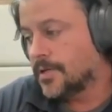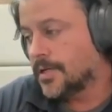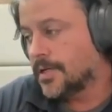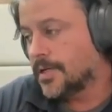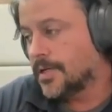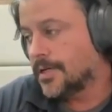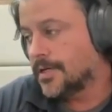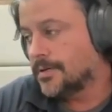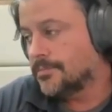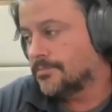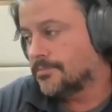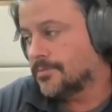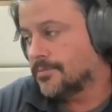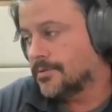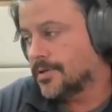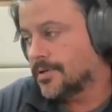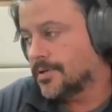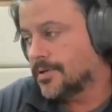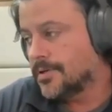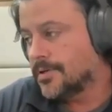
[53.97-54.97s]
uh,
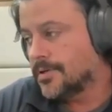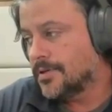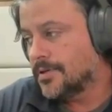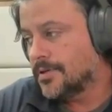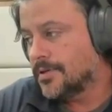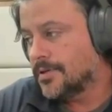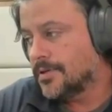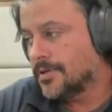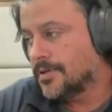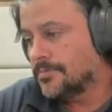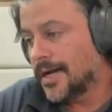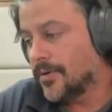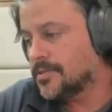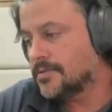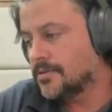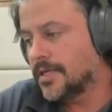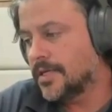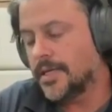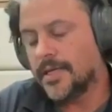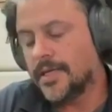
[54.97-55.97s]
and part
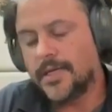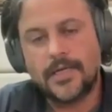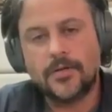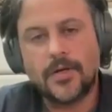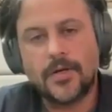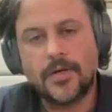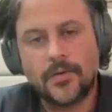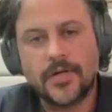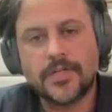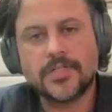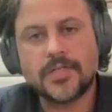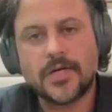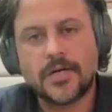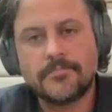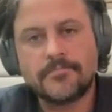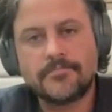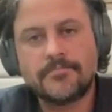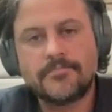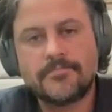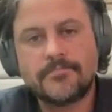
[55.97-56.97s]
weights
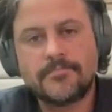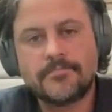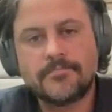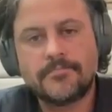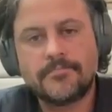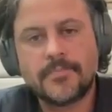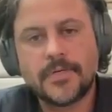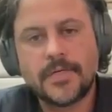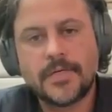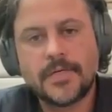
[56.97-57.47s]
at one time.